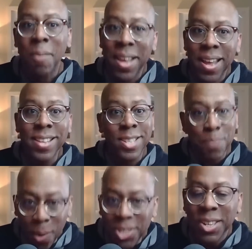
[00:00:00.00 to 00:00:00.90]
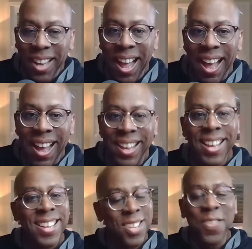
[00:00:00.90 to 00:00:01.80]
man, support your guy.
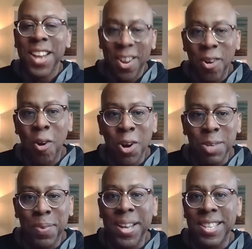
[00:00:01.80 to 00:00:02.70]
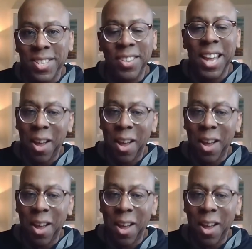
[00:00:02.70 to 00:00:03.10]
So if you're not on Orangebloods, that's okay.